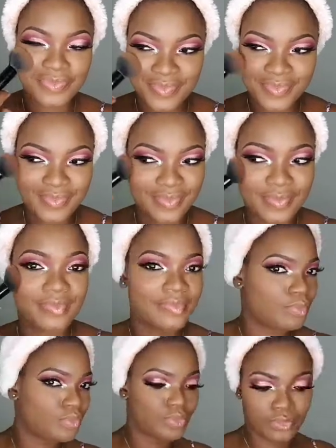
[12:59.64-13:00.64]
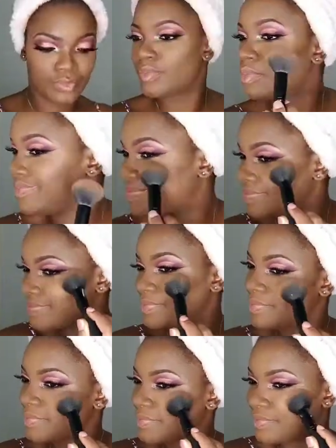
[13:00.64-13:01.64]
medium to dark
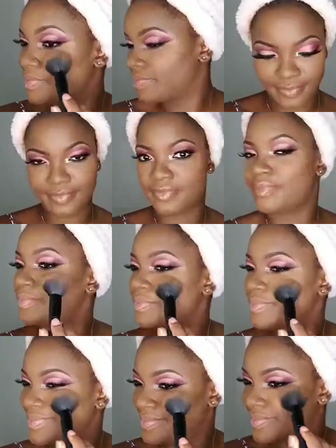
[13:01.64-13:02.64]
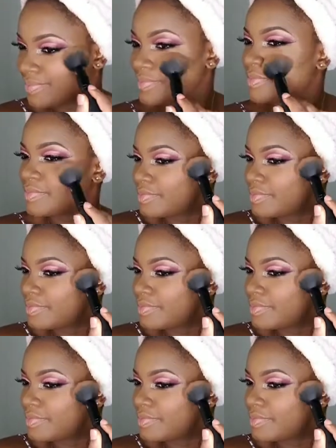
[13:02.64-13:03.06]
powder contour,